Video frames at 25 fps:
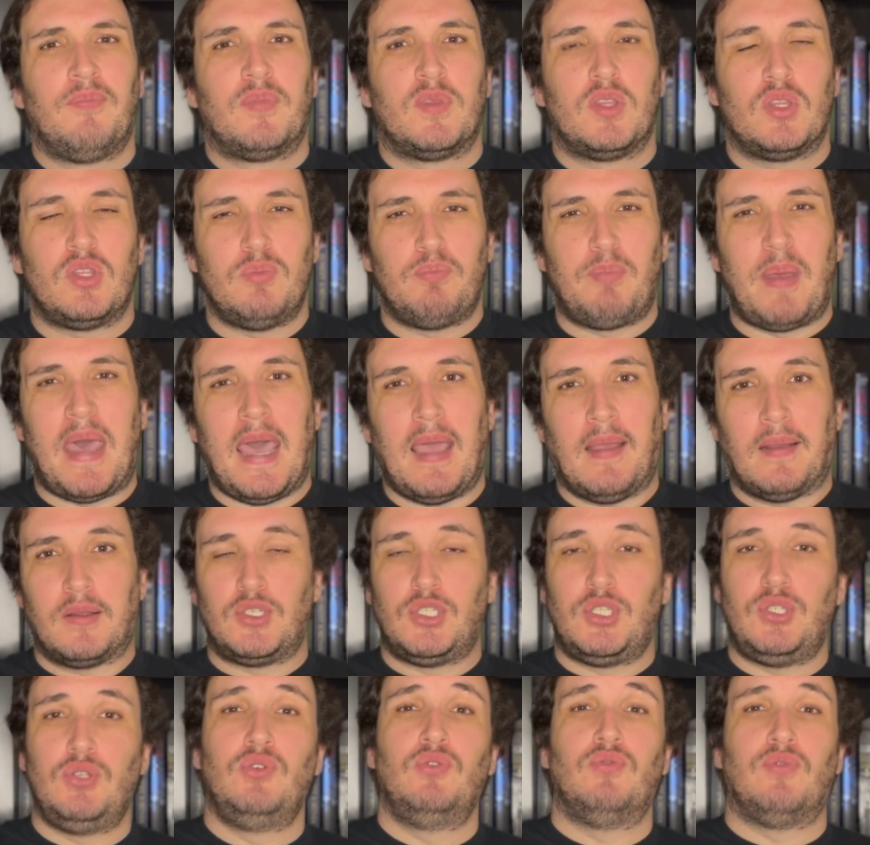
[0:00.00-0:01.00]
Back
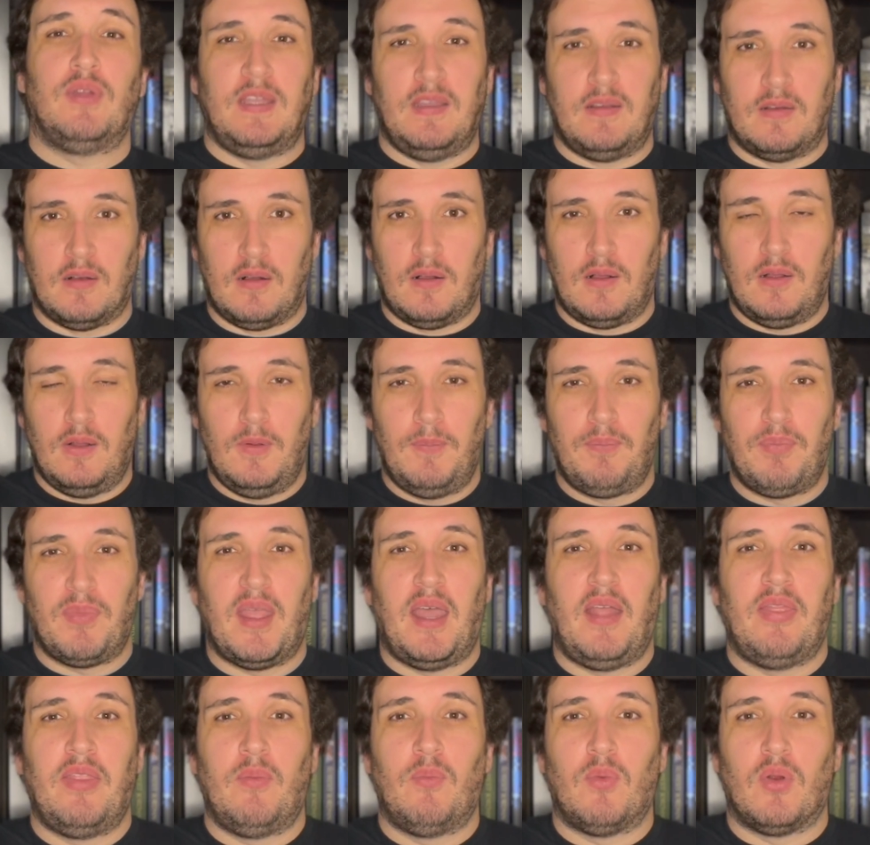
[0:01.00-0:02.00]
to Regal,
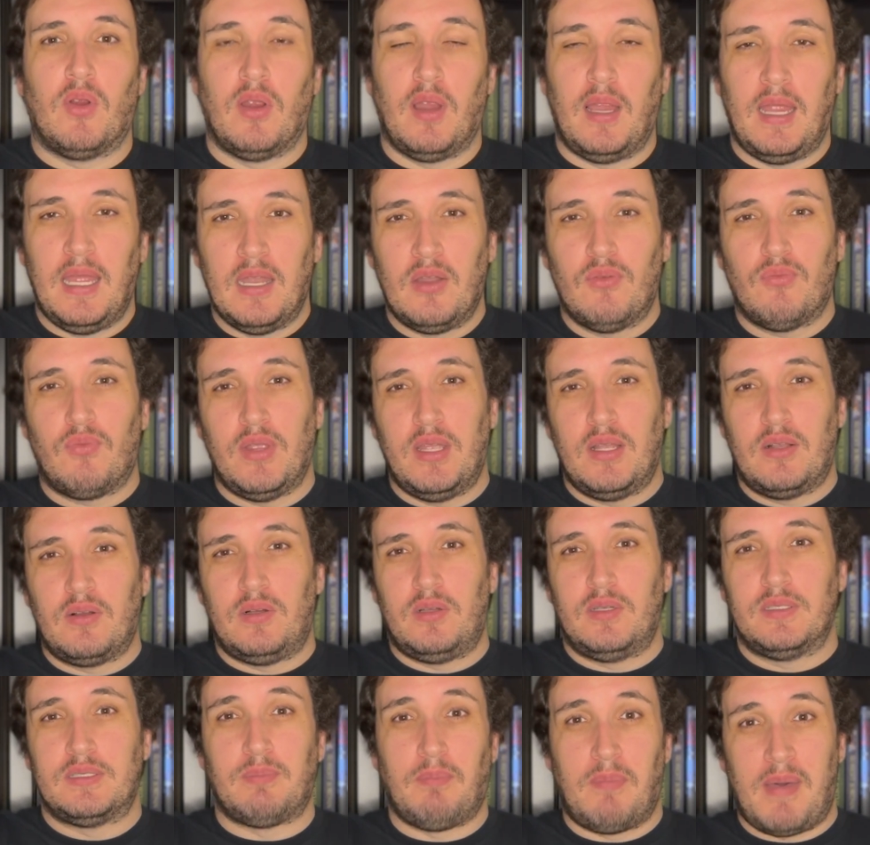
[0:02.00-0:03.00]
and then we're in
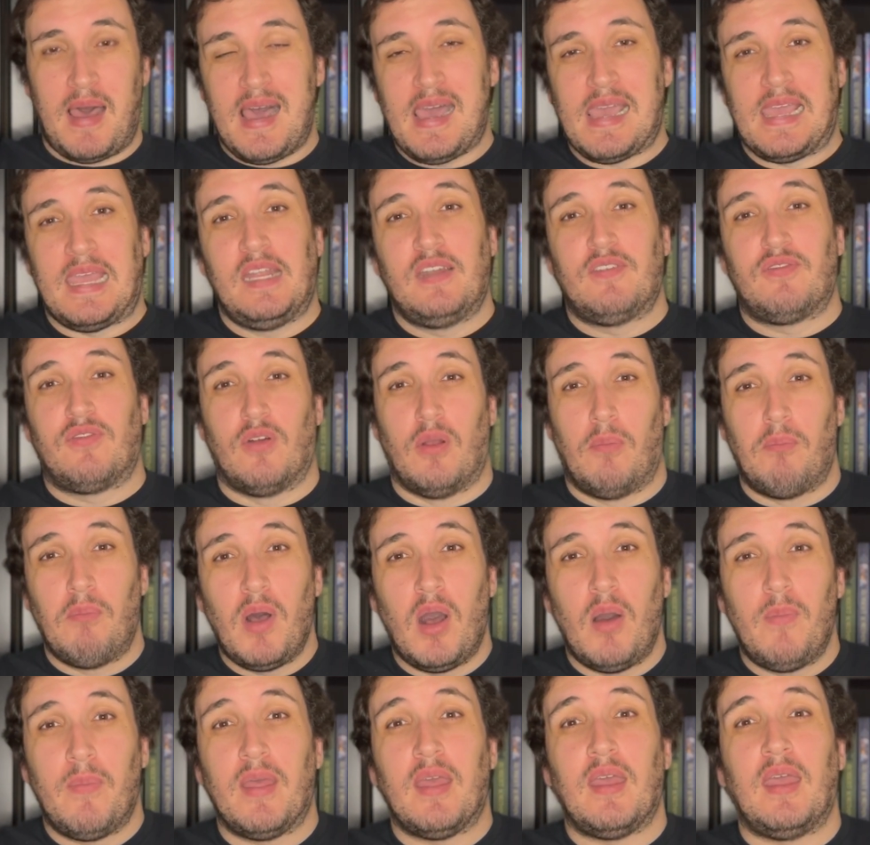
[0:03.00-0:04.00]
Regal's mind for a
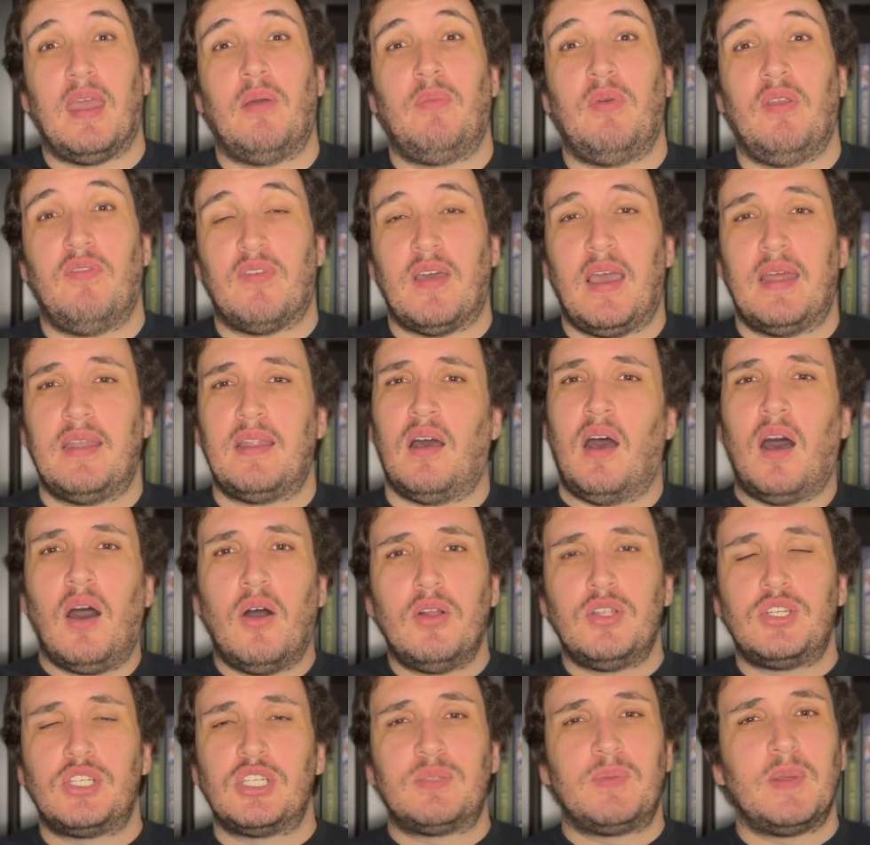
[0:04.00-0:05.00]
moment, and we find out, oh,
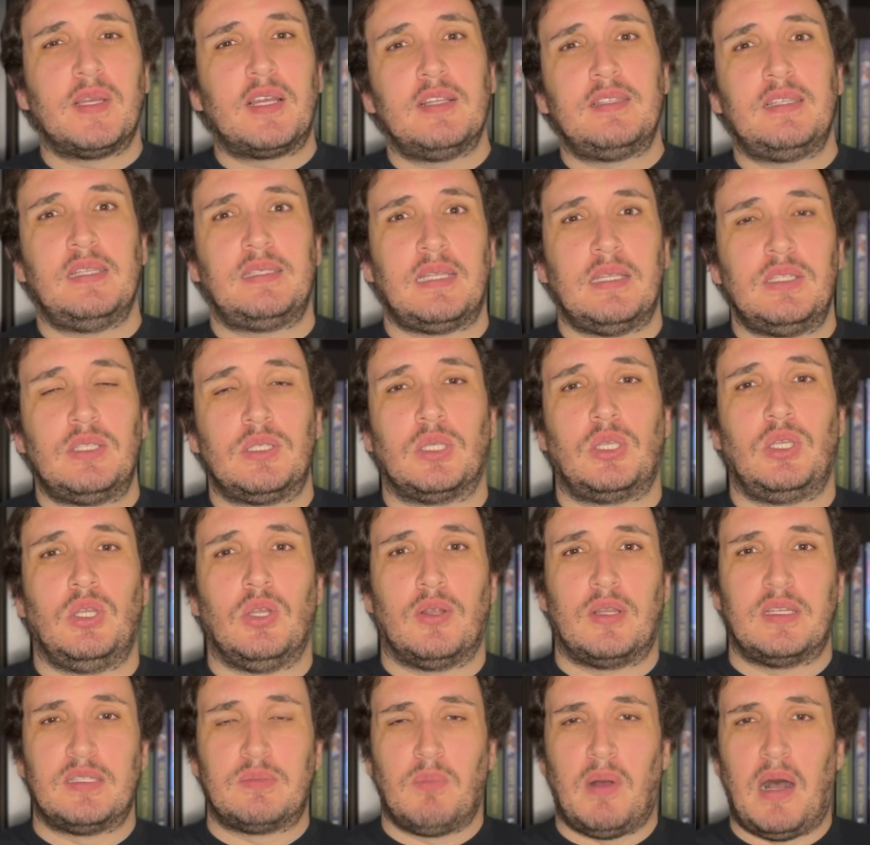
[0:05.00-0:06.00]
it's just because he's insecure and
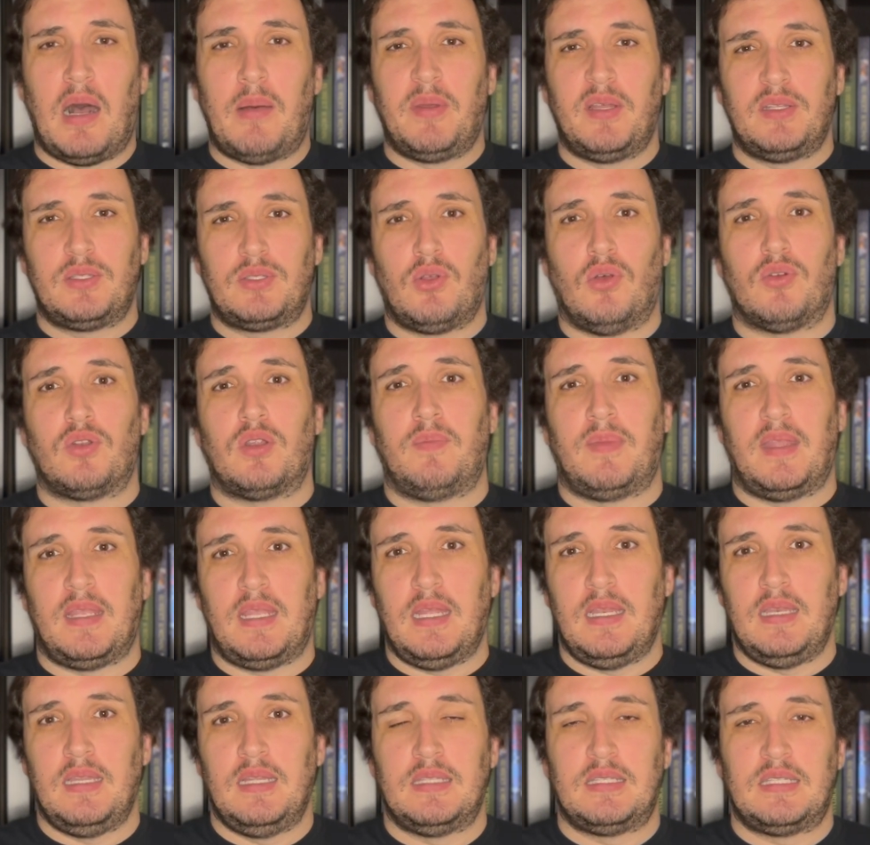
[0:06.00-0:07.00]
his mom has told him that he
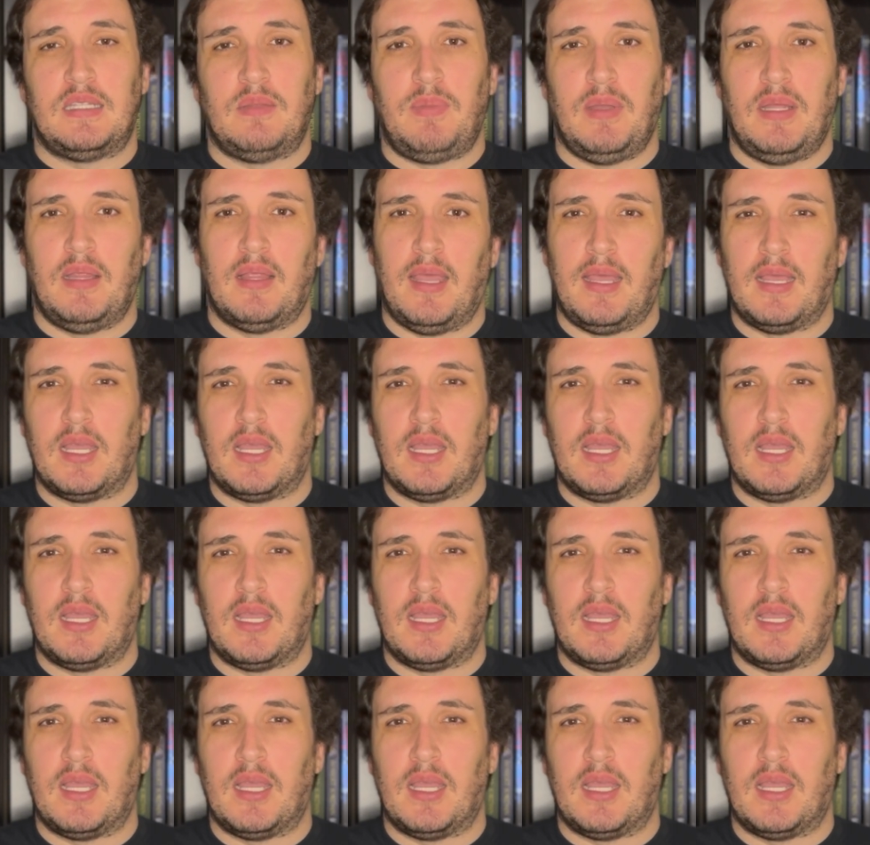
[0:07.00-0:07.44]
needs to be